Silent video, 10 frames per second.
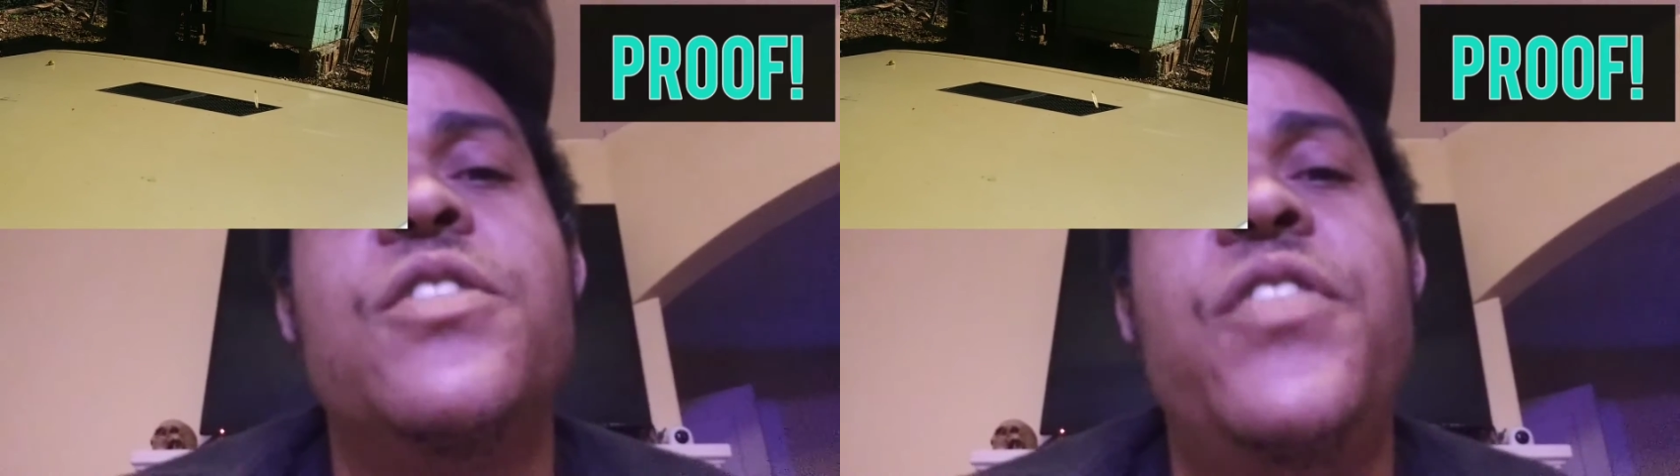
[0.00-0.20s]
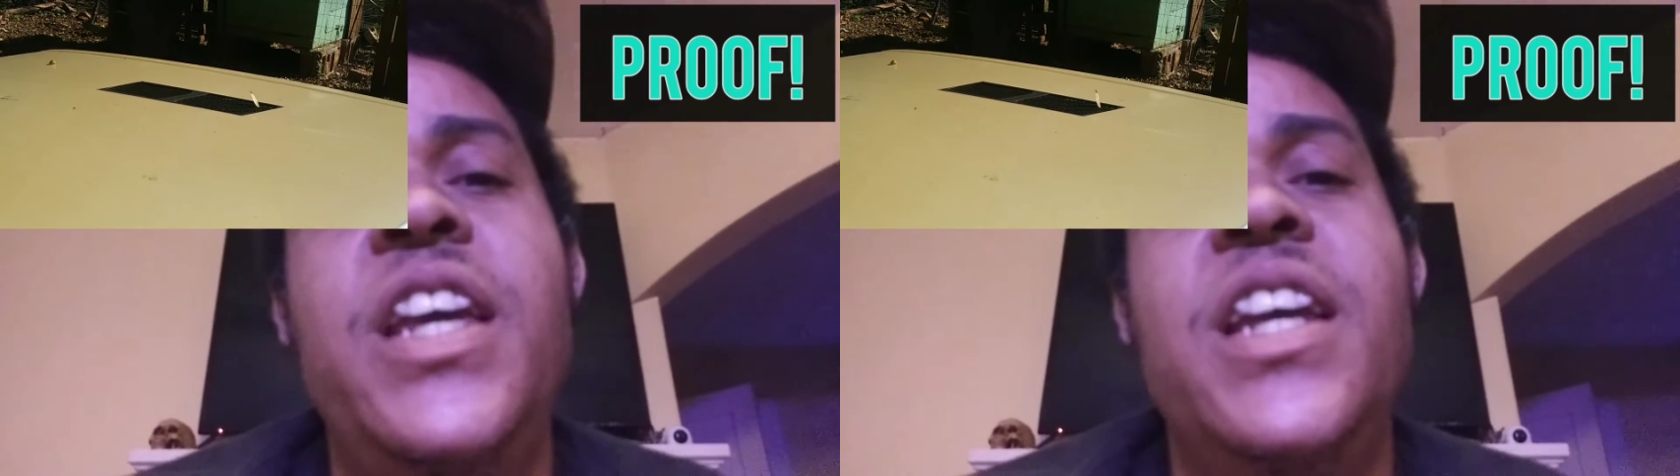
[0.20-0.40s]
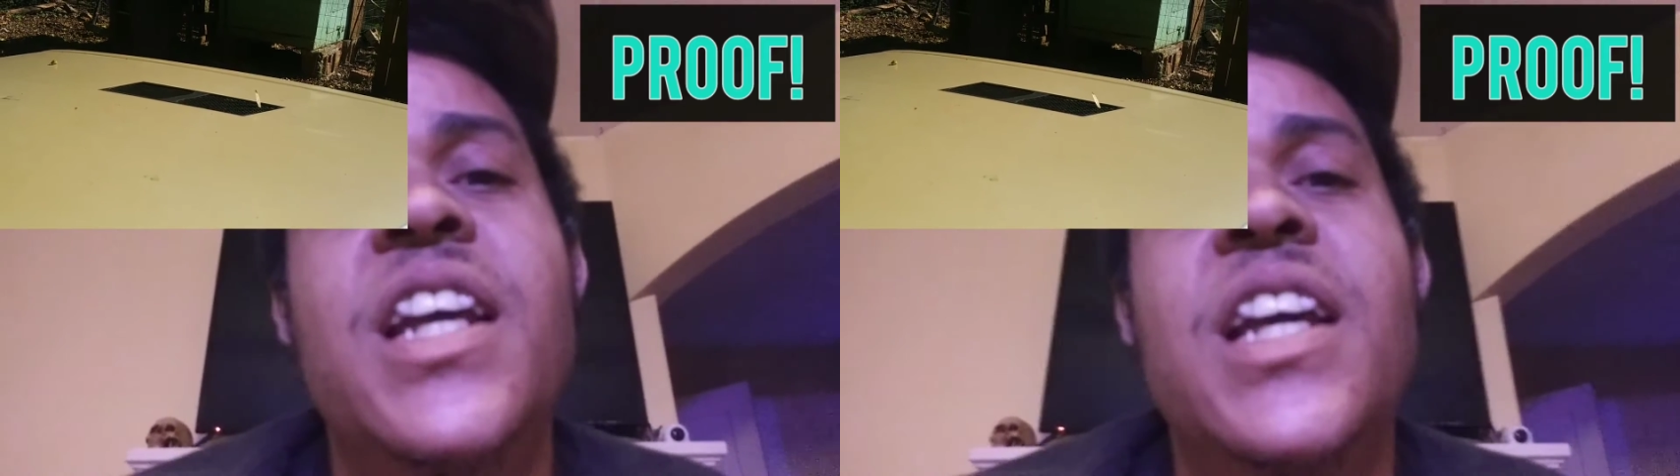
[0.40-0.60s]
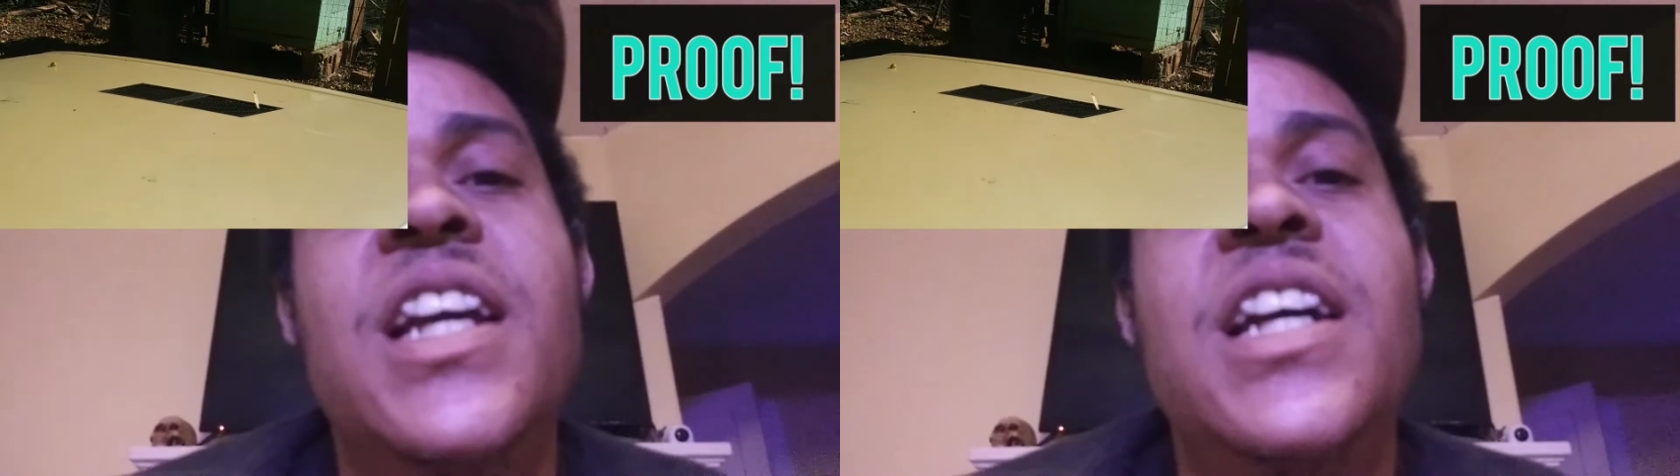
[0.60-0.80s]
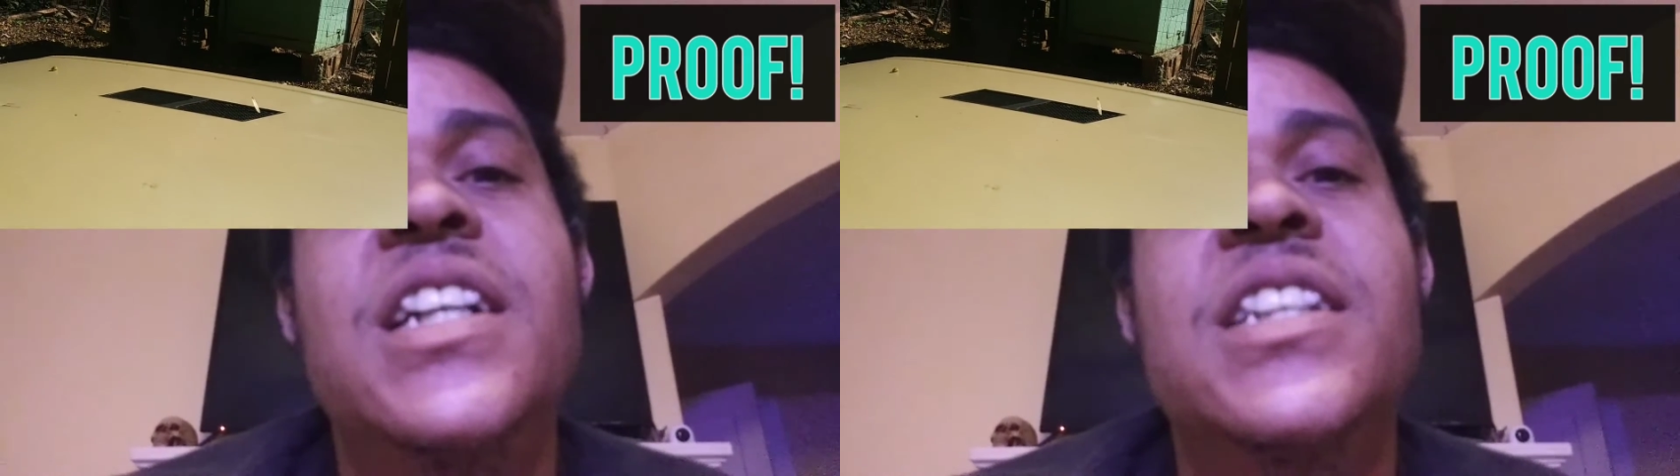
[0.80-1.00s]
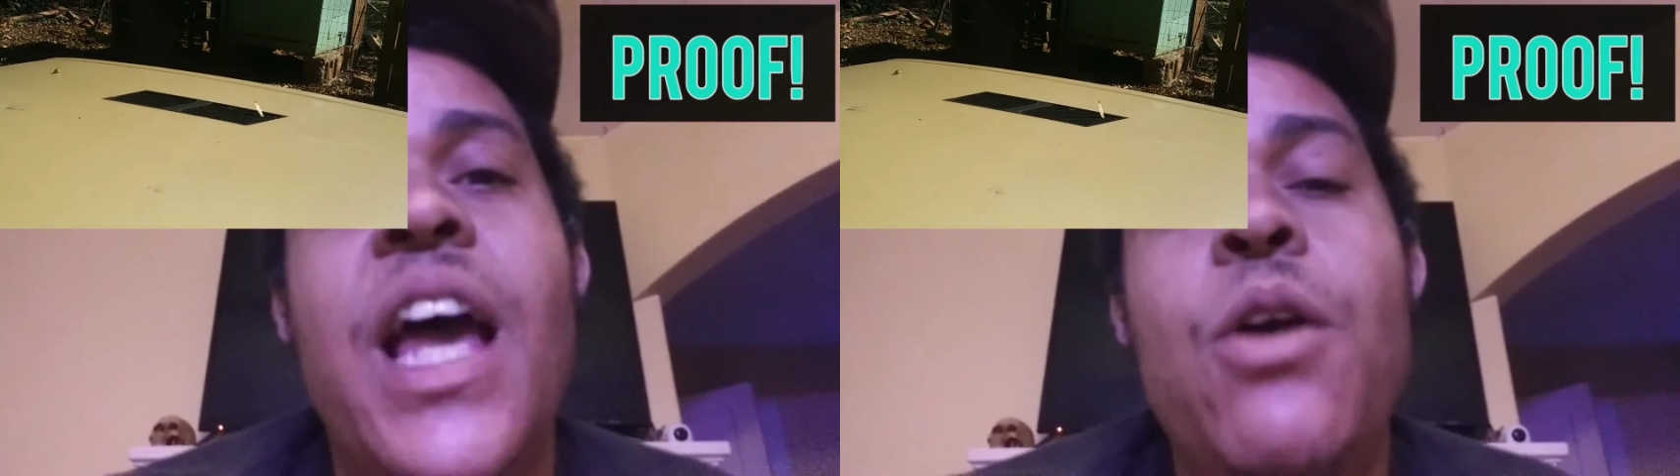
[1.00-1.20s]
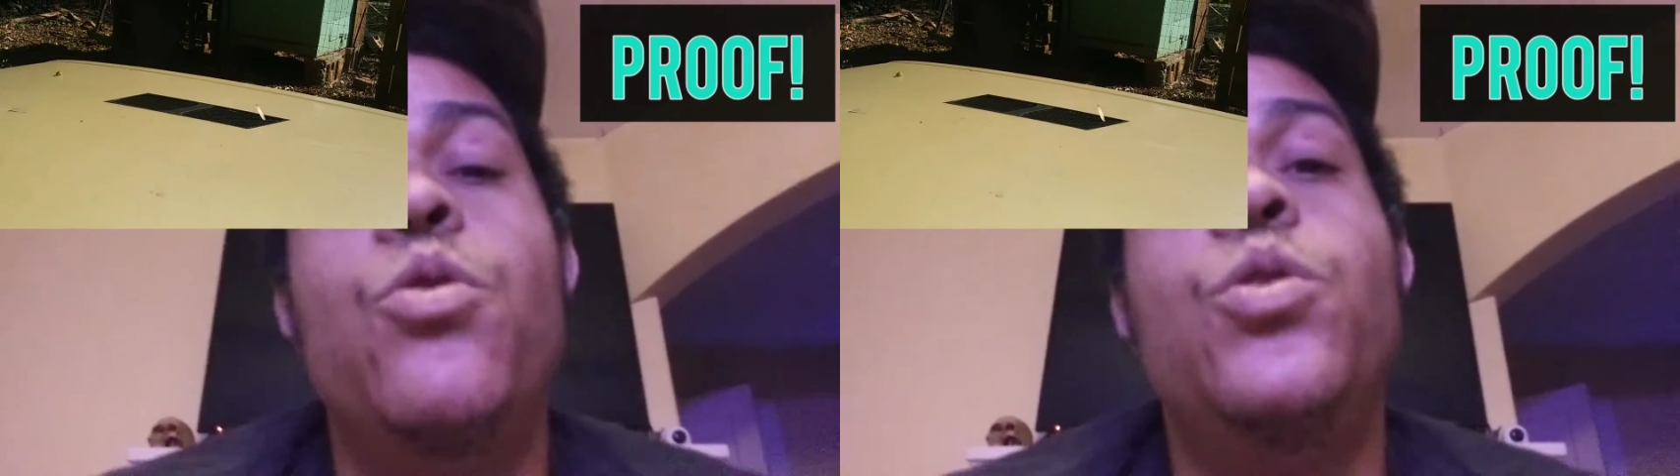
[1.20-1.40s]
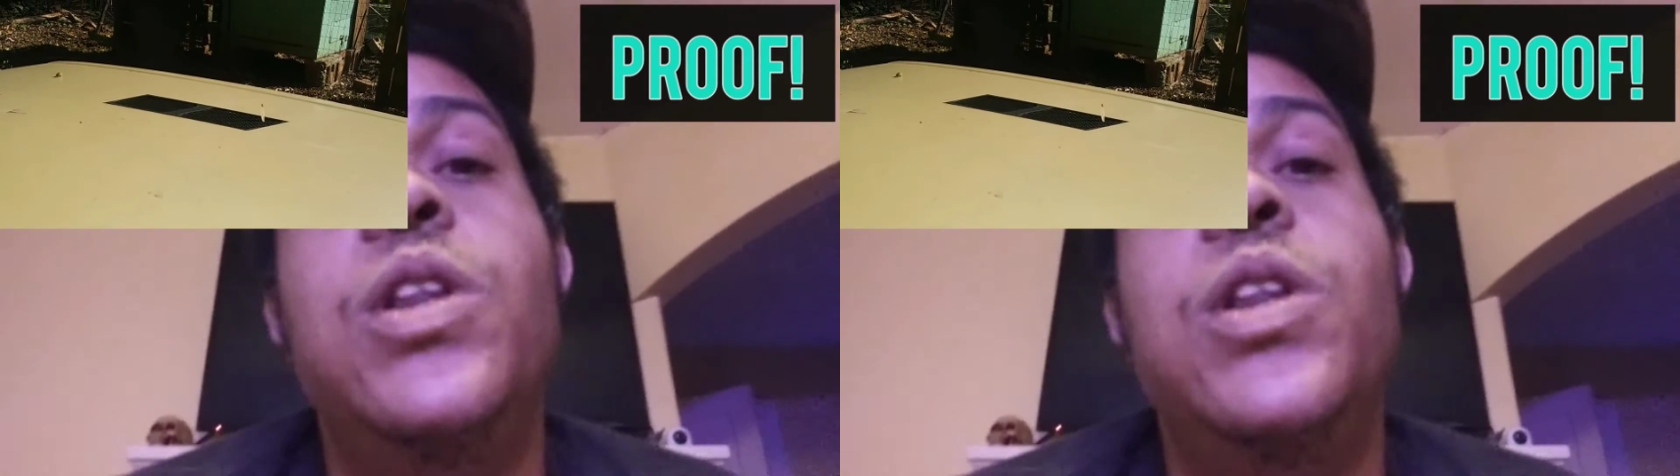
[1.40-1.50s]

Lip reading: of heat, they will